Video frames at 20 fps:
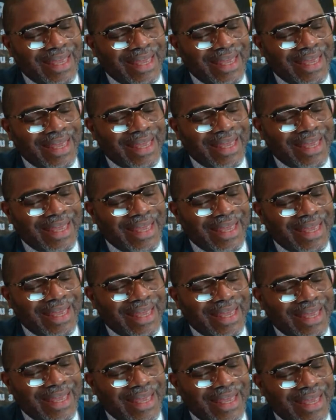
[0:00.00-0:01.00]
is.
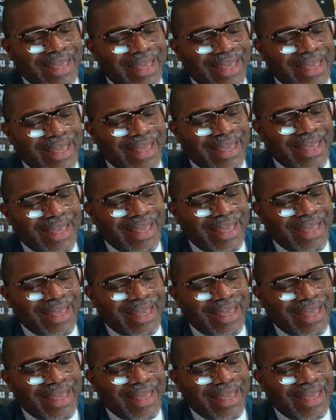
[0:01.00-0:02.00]
And I'm
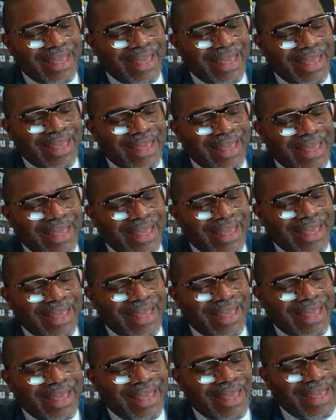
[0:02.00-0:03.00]
still God, and I and
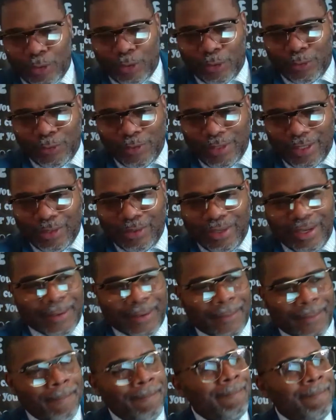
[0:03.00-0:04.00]
I sit on the
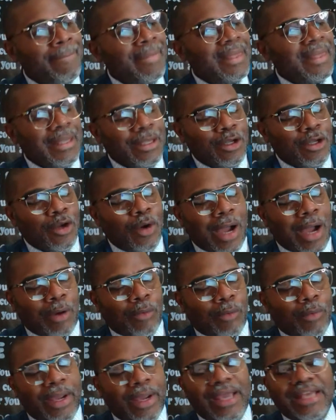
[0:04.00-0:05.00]
throne. Hello here,
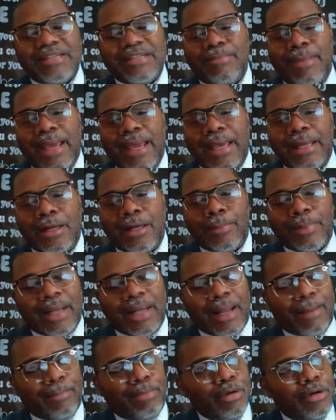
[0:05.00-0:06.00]
you know I raise
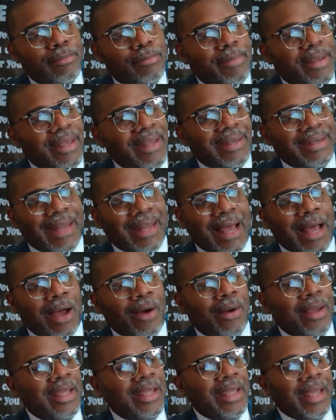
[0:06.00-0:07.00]
man up and I pull men
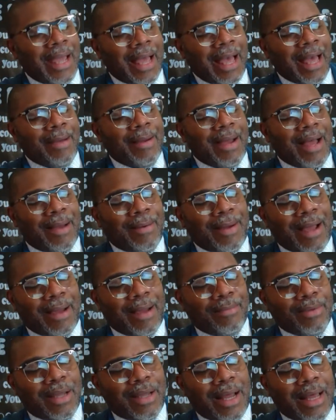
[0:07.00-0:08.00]
down. I,
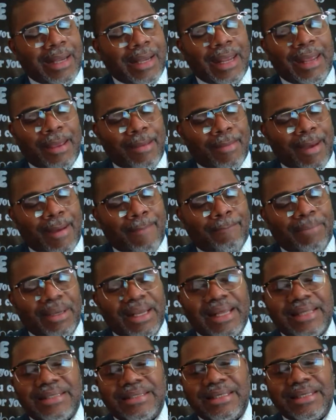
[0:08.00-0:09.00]
am God, and, and my
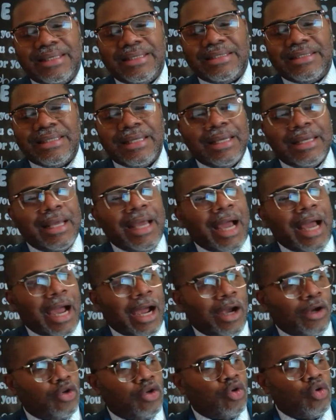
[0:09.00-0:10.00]
blessings
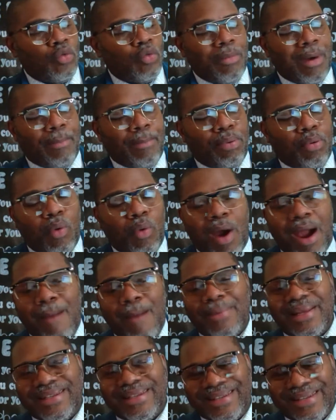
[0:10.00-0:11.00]
are true. My
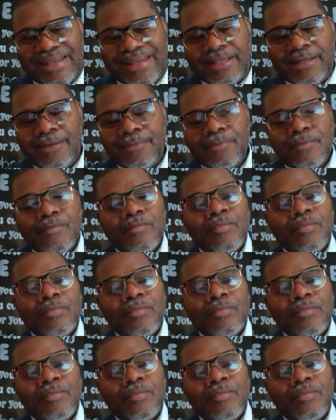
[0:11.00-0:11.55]
promises